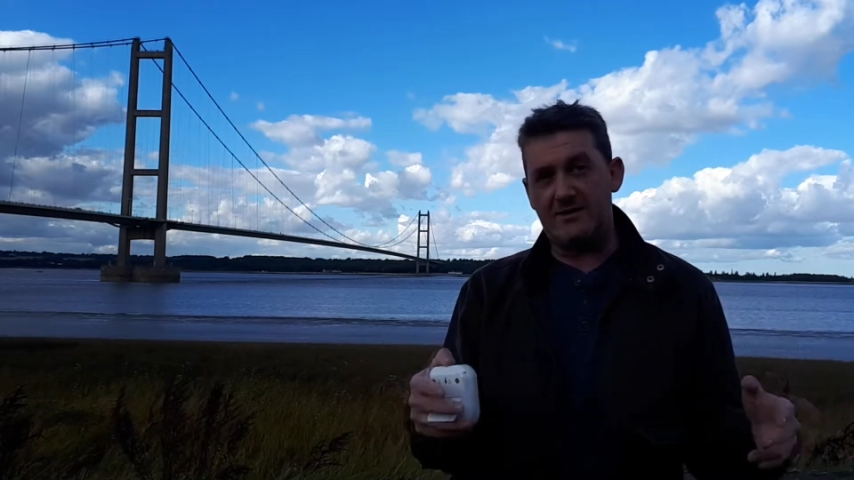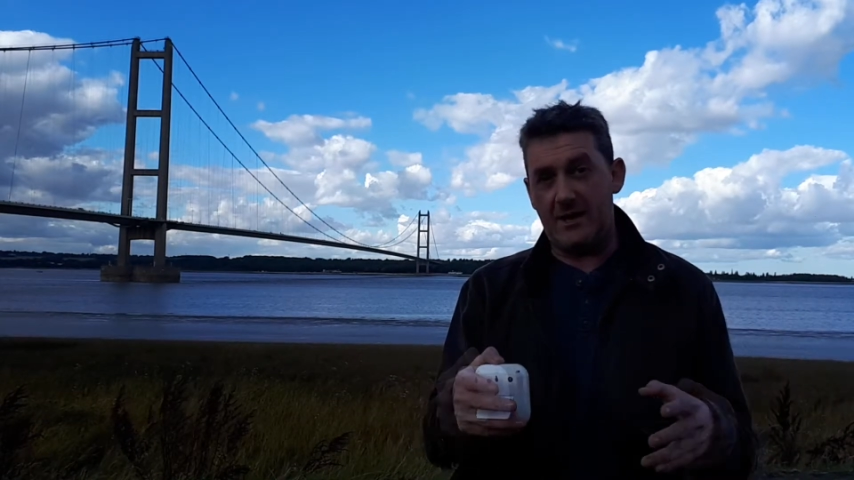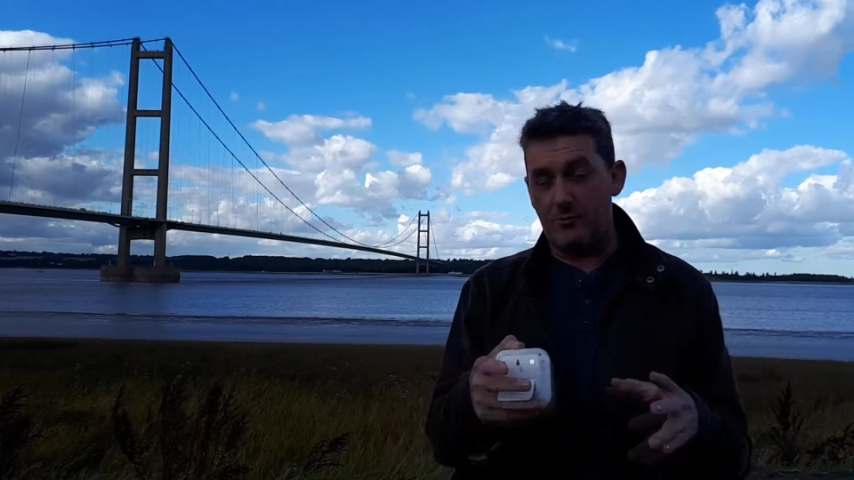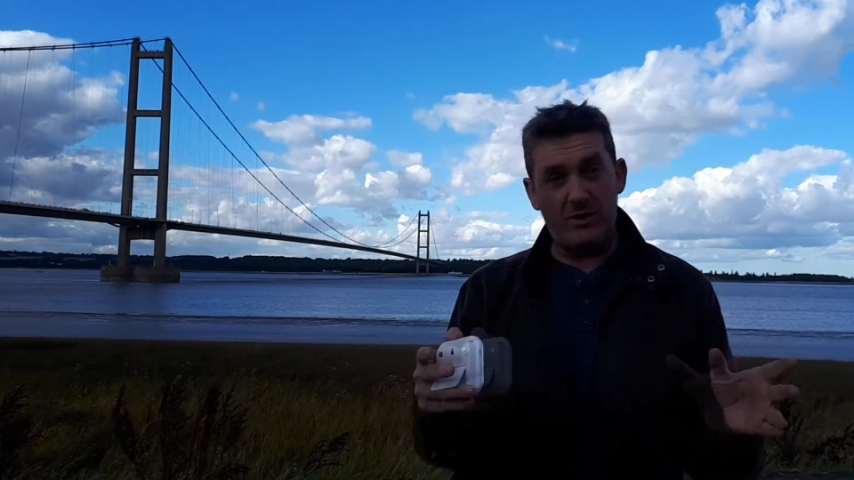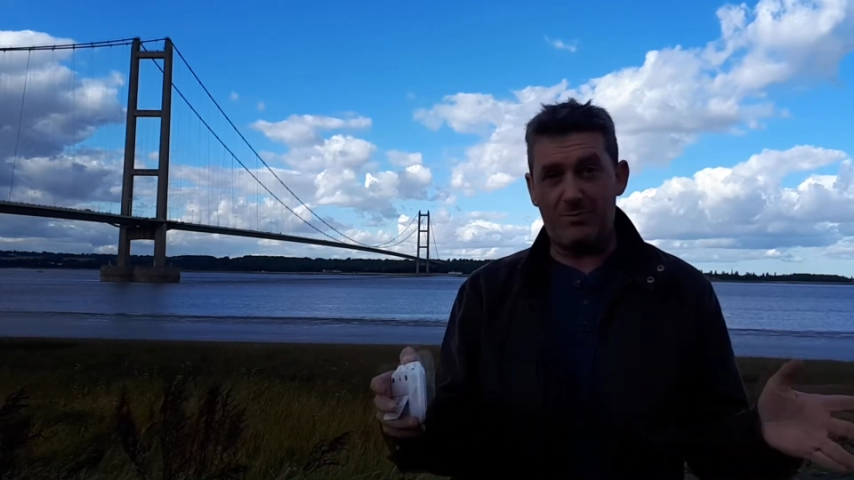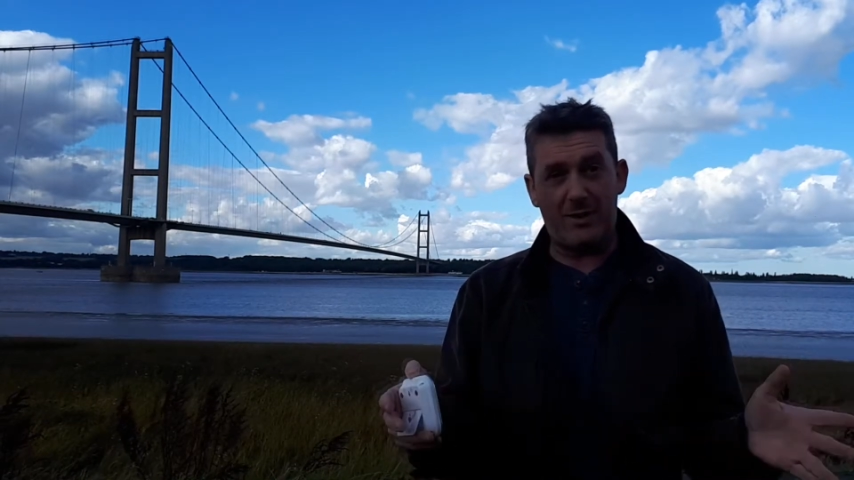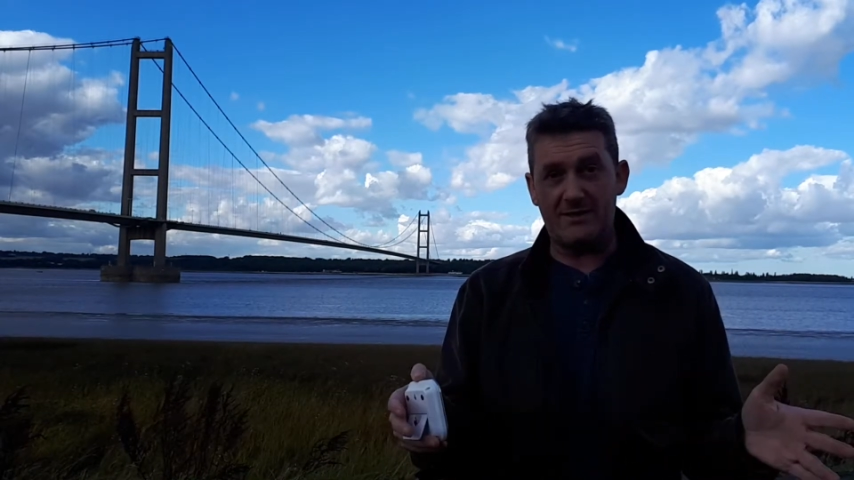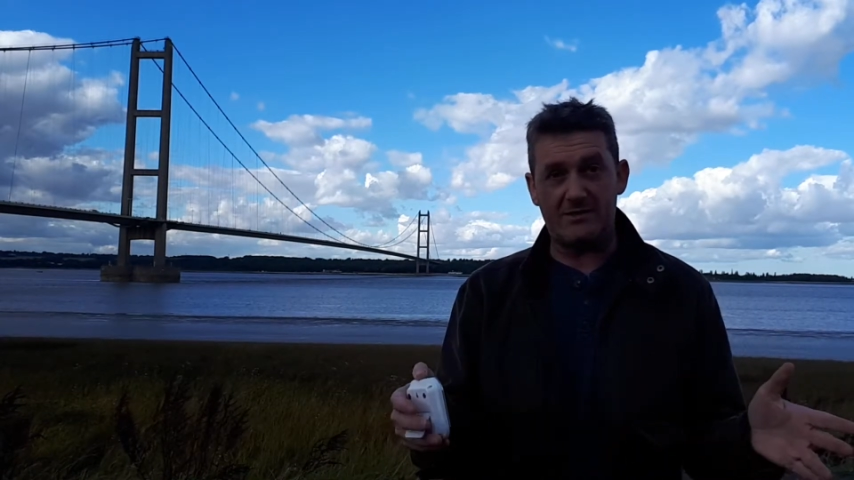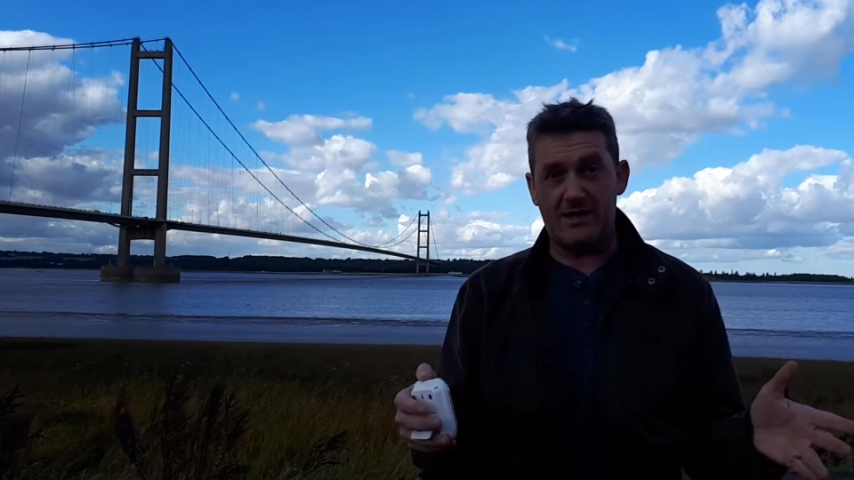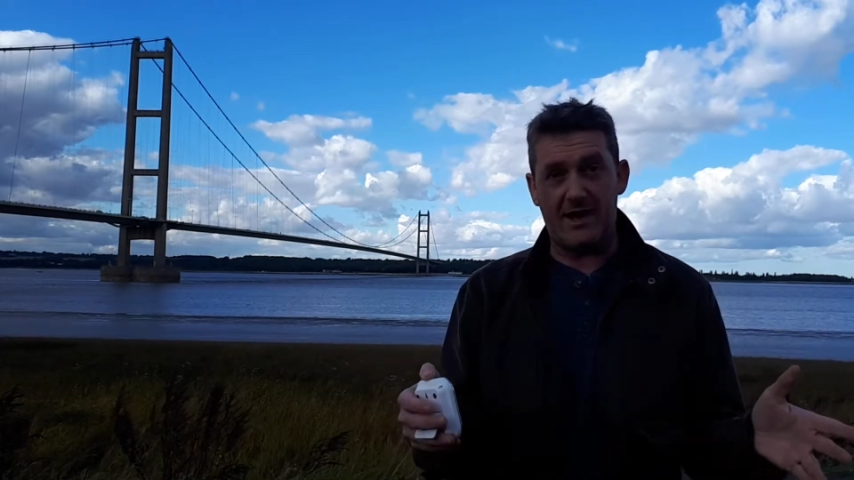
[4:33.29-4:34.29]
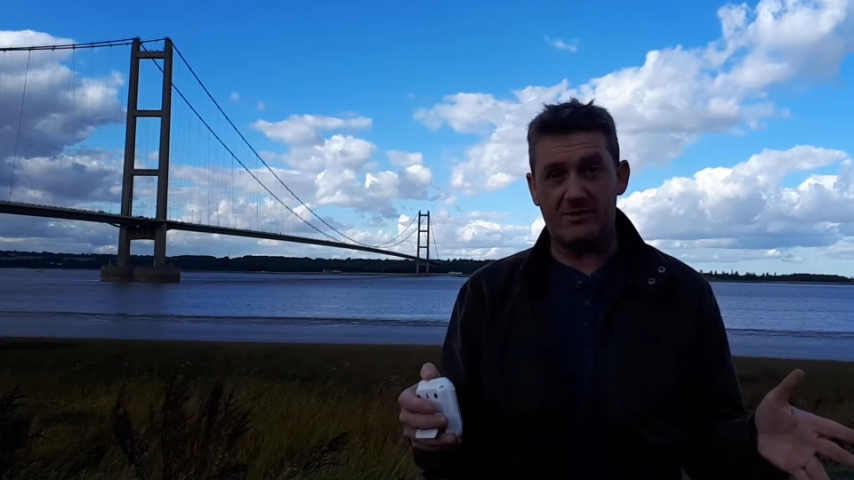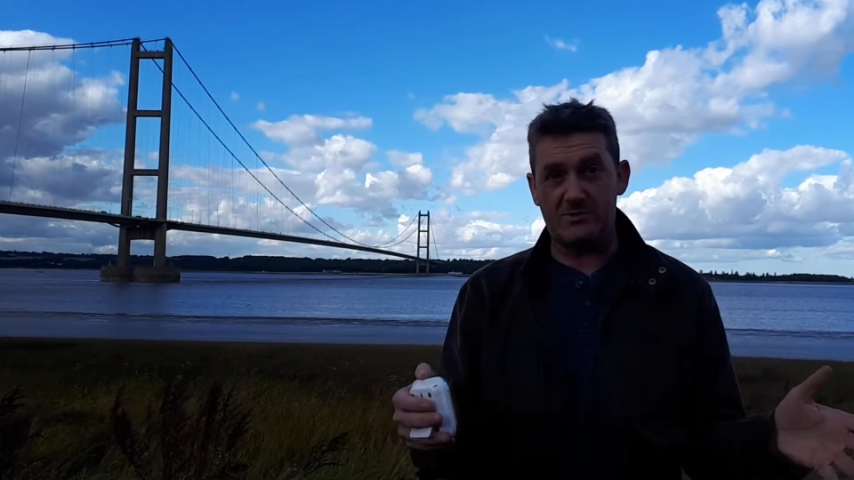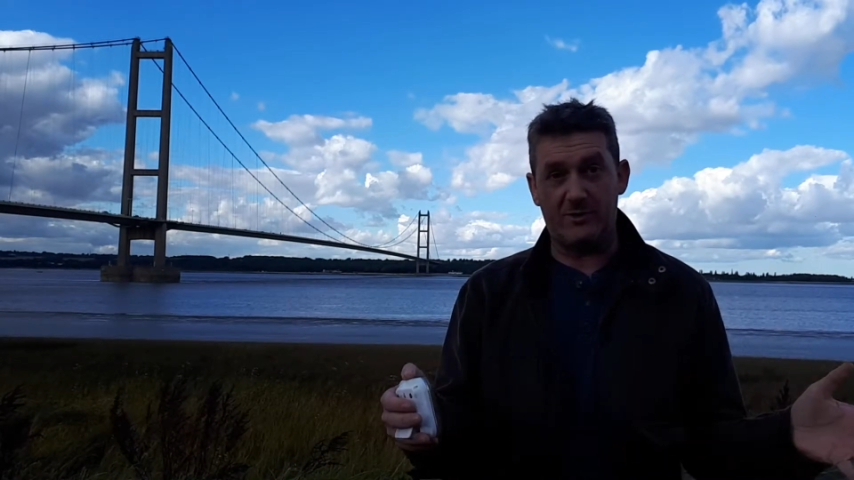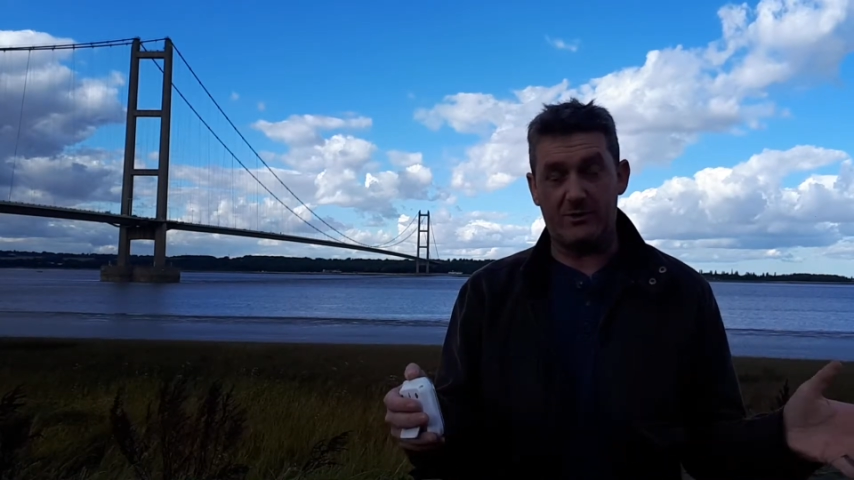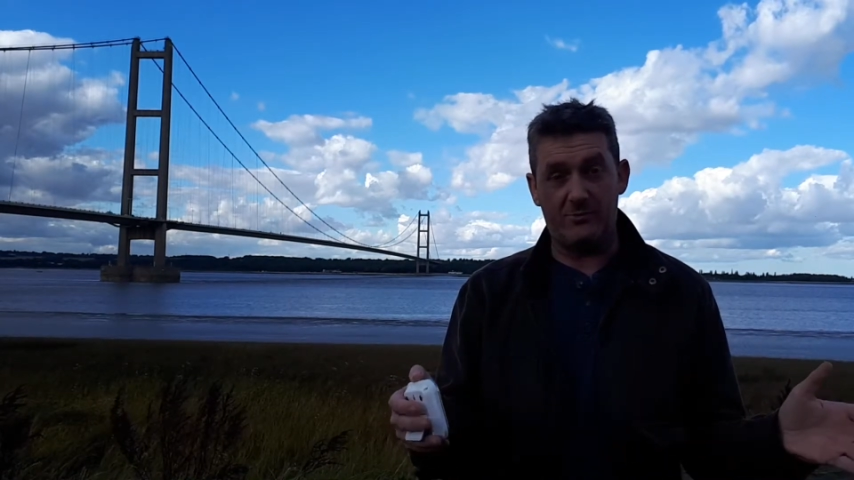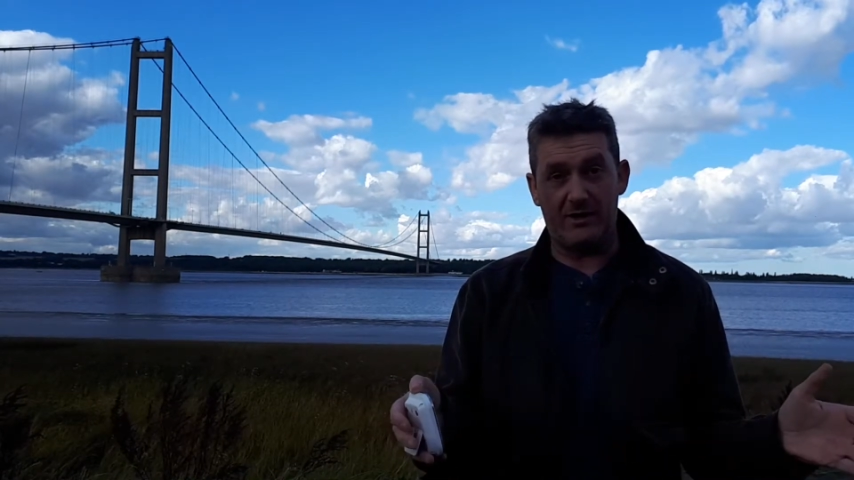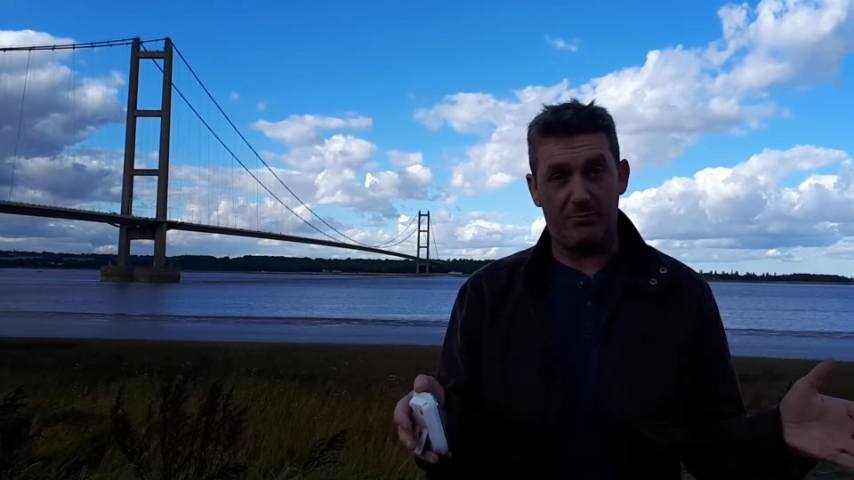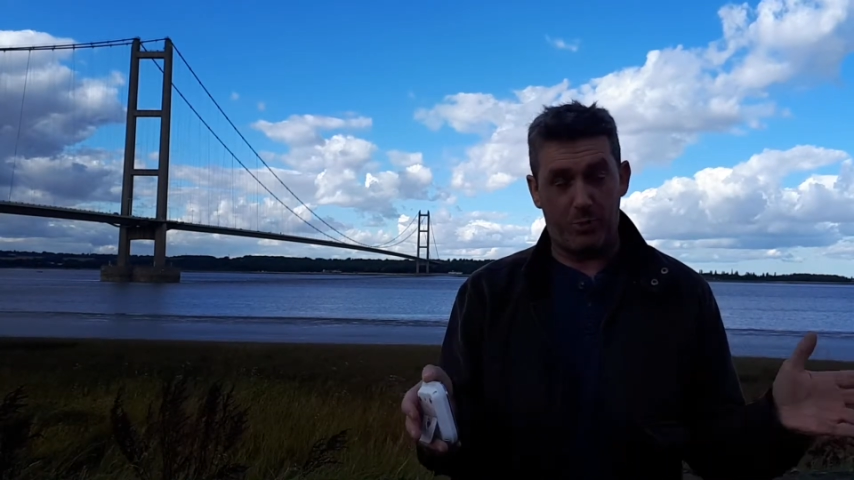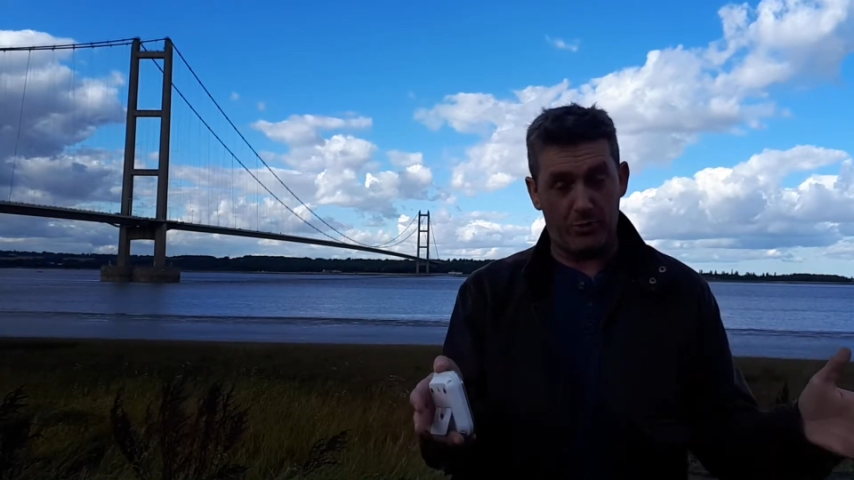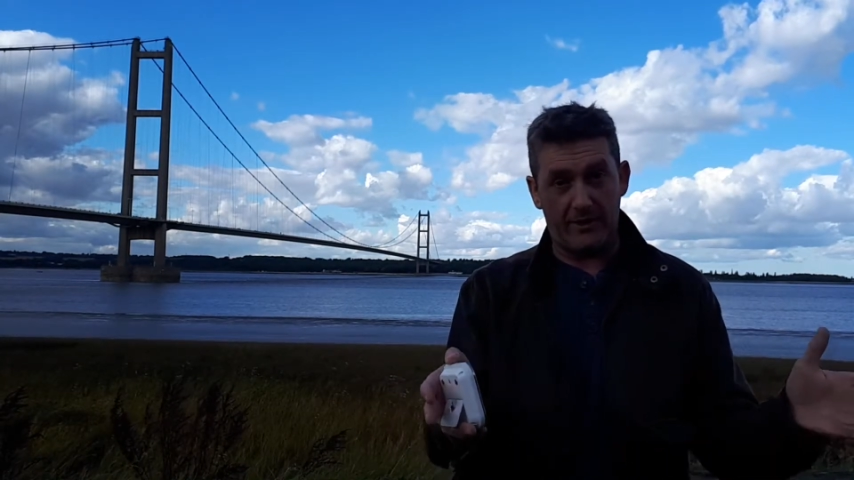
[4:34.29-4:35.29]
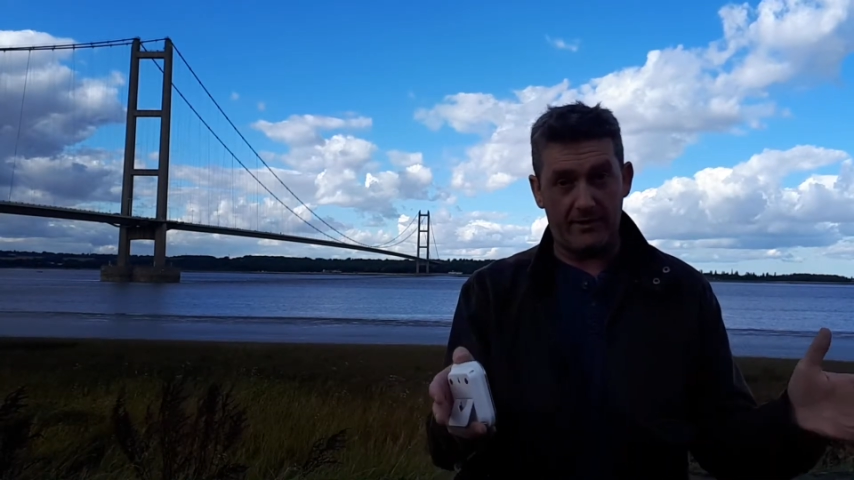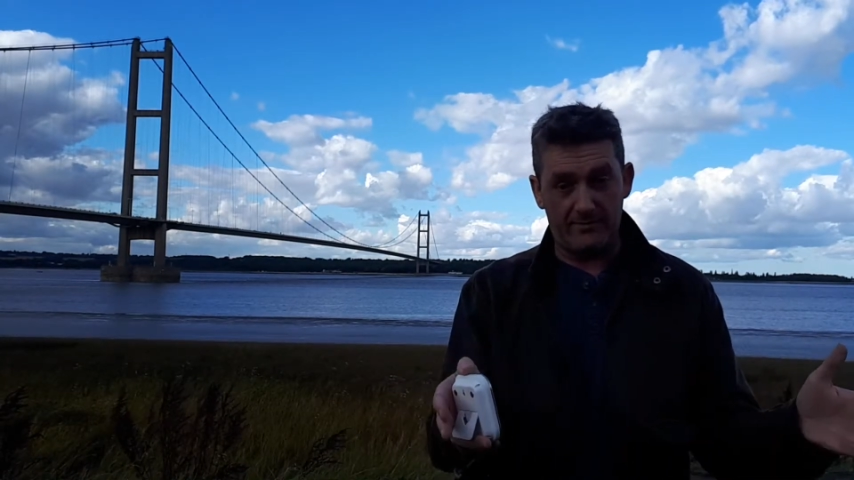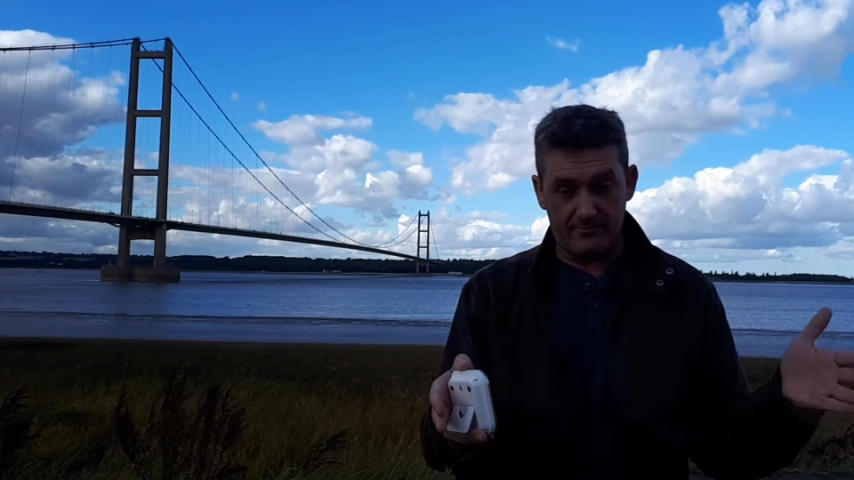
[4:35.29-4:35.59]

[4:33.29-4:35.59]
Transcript: the only place in the house that we can really put it.